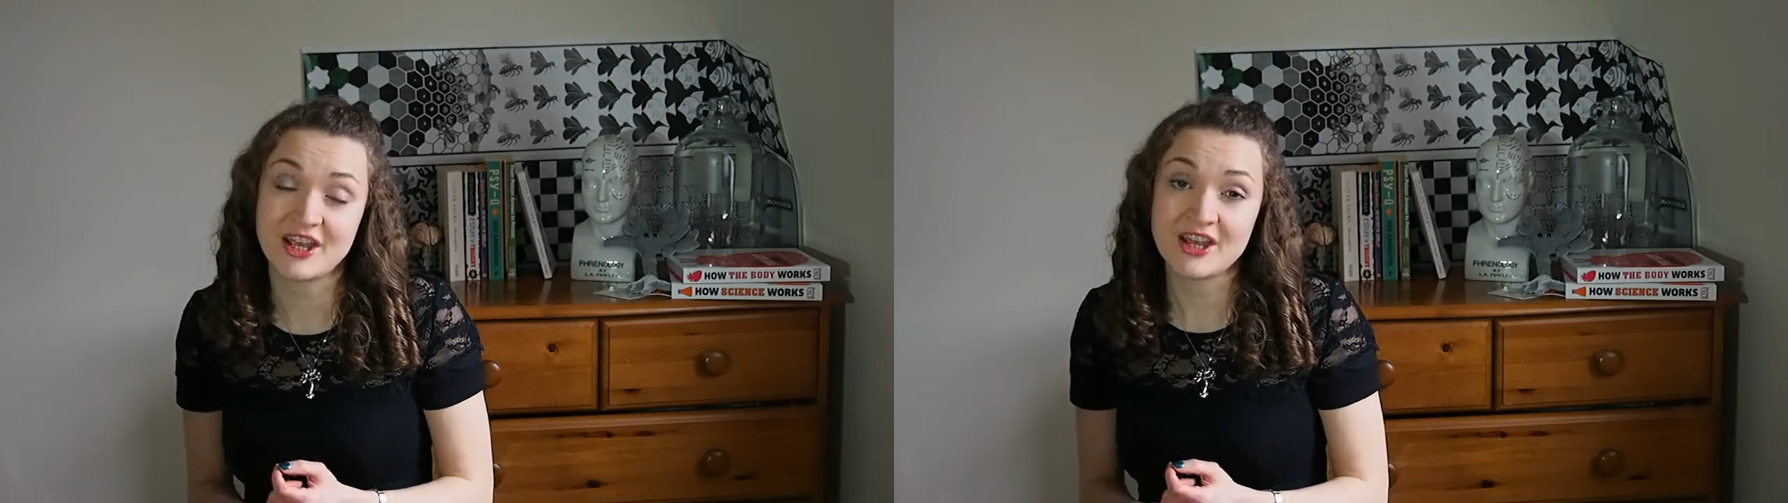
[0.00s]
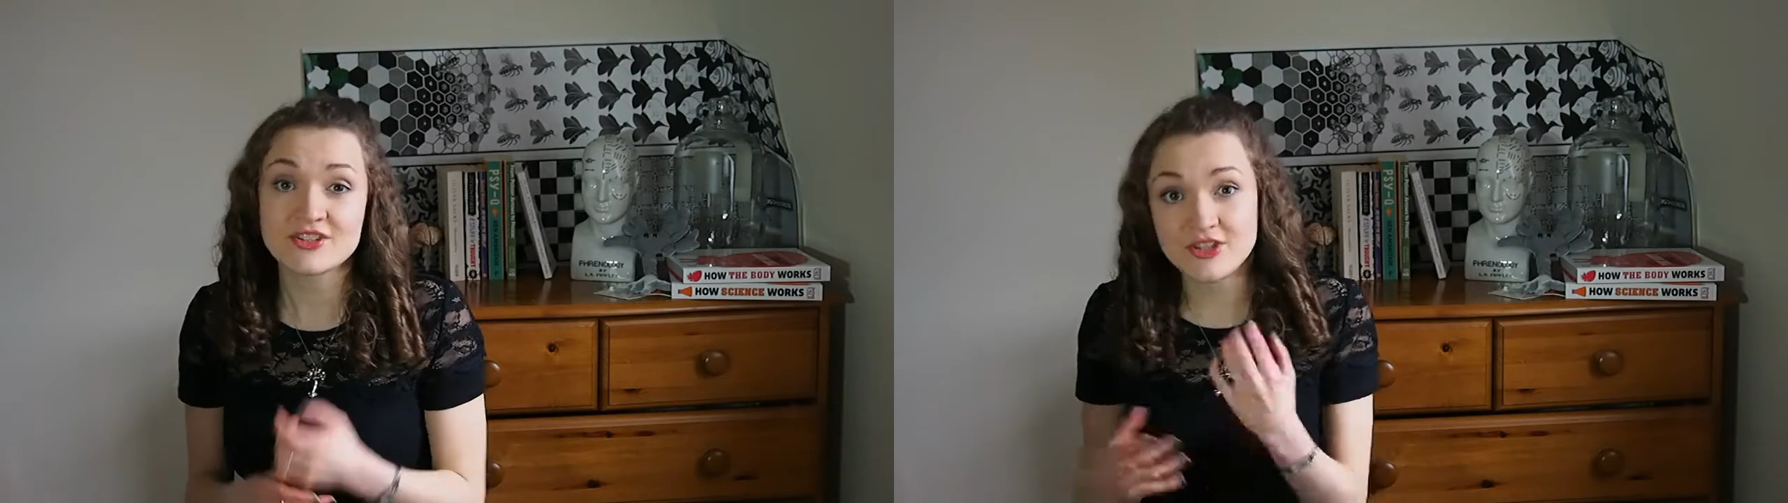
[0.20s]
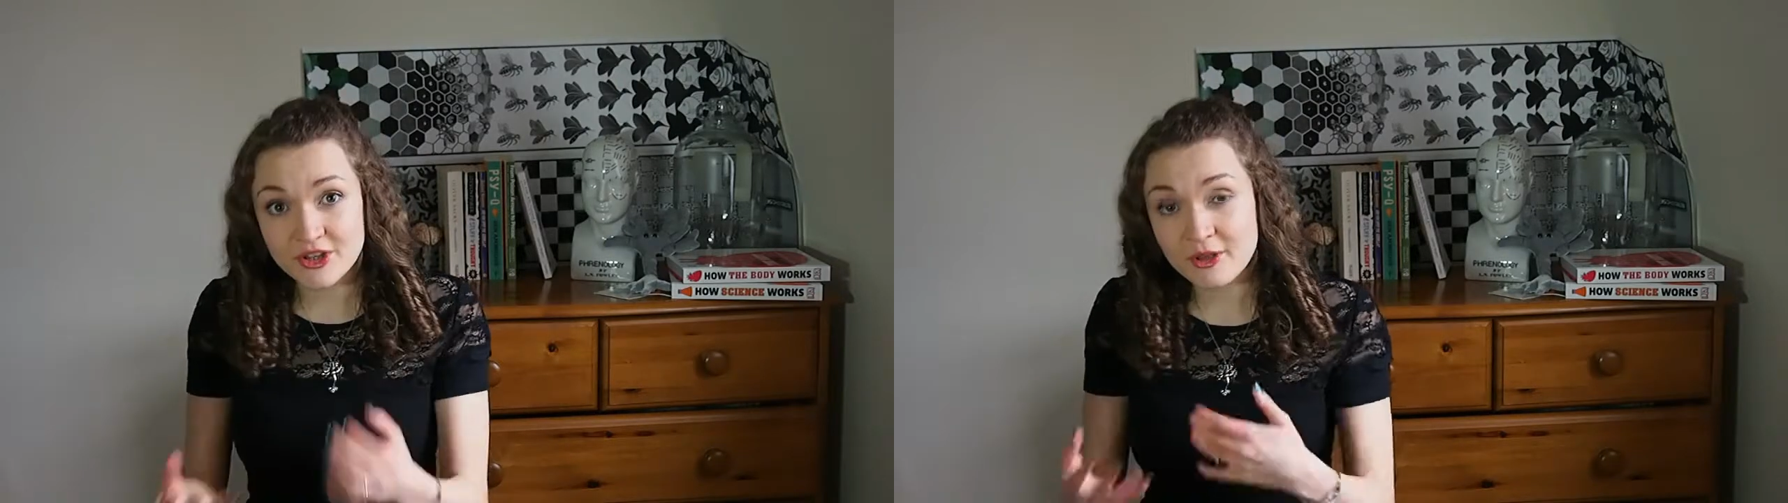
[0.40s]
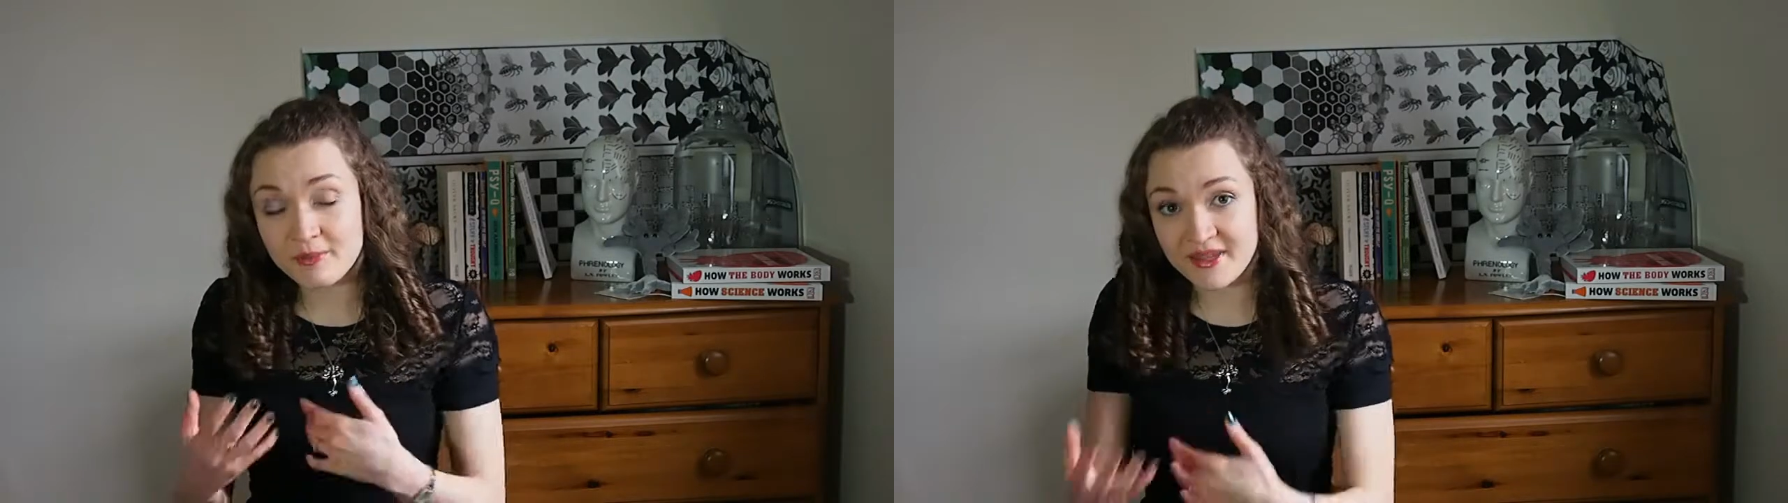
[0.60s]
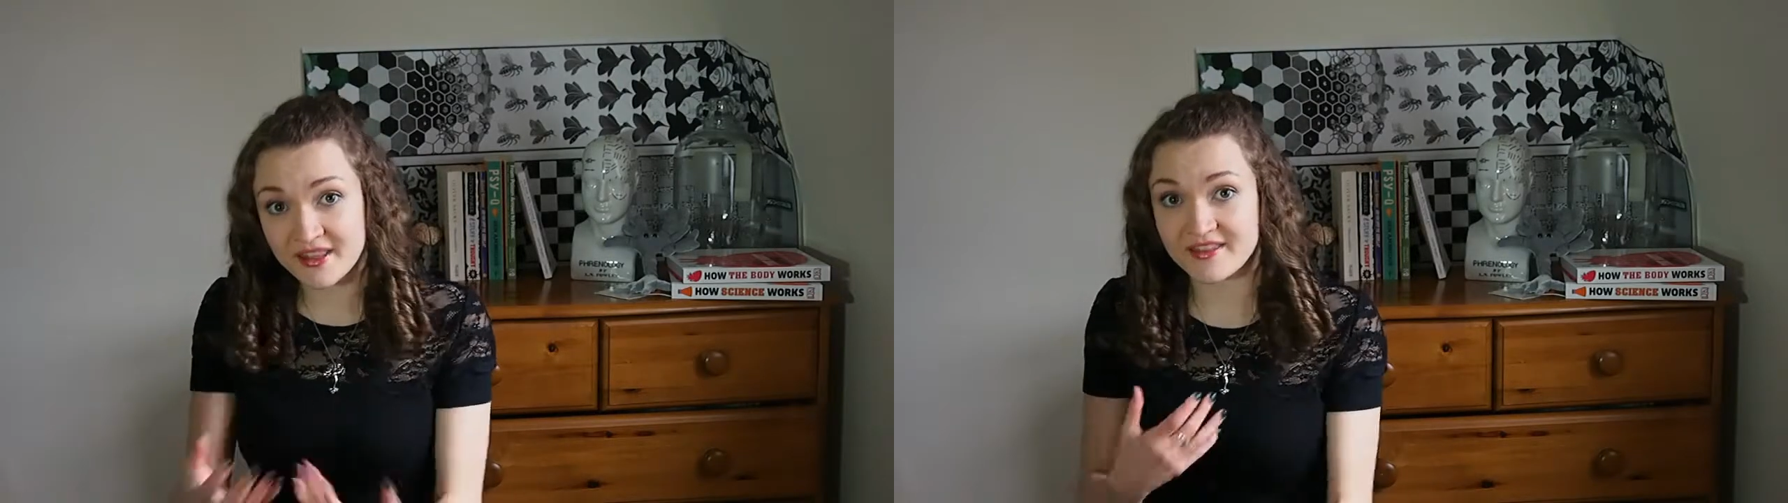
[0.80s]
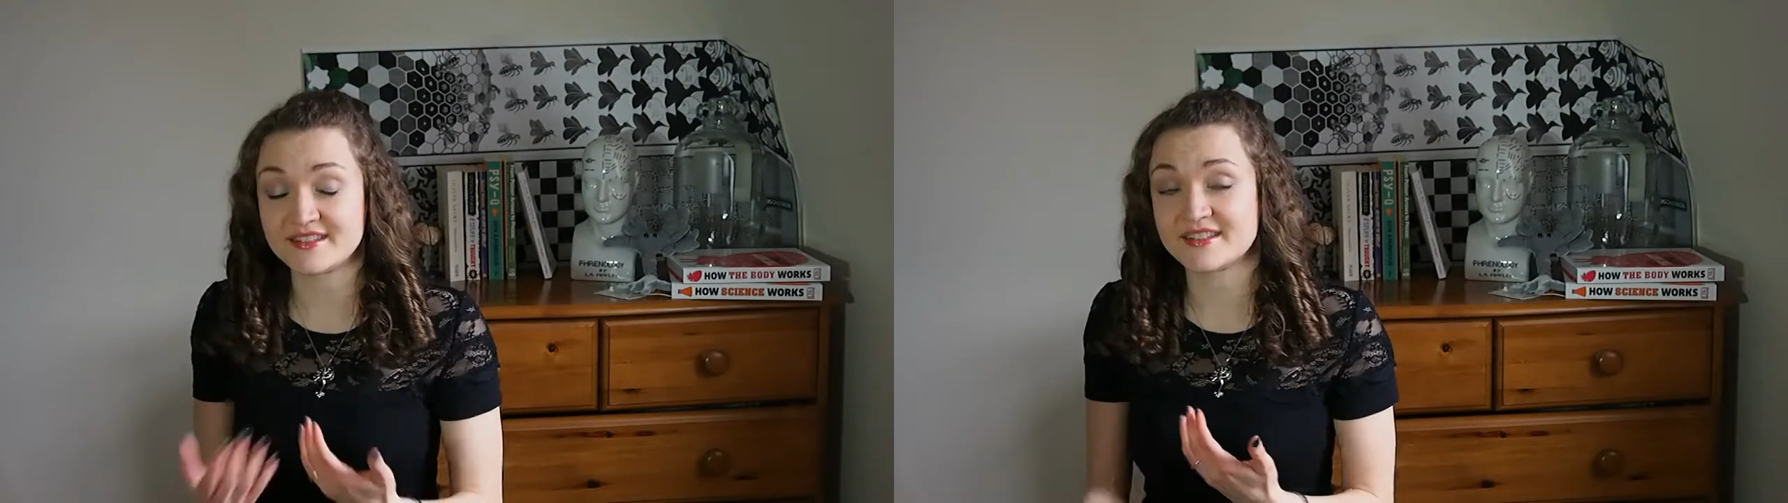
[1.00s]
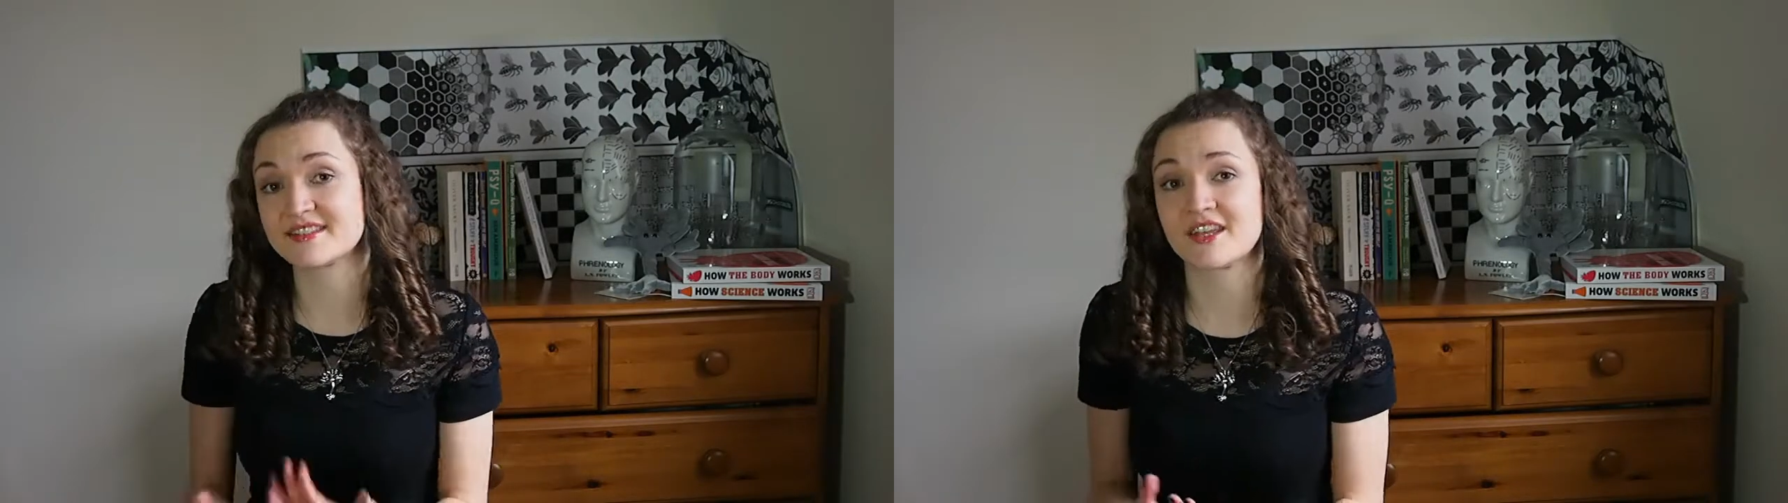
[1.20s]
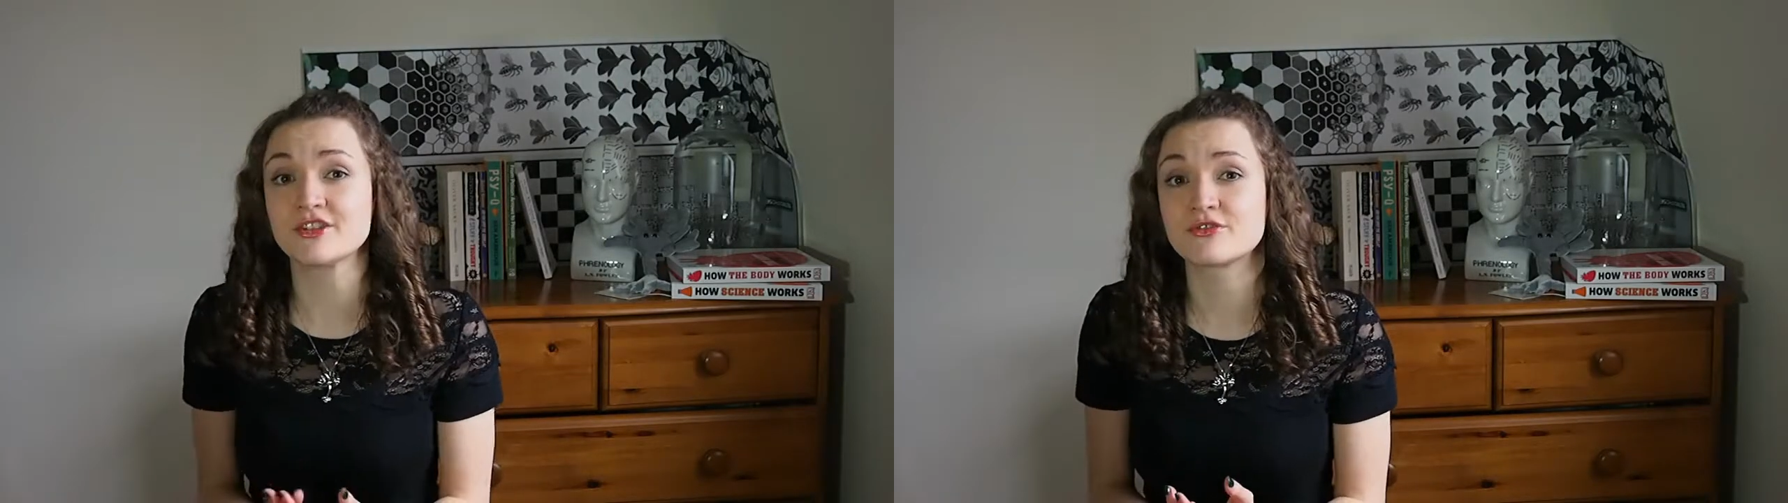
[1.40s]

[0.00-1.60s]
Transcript: So it could be that this disgust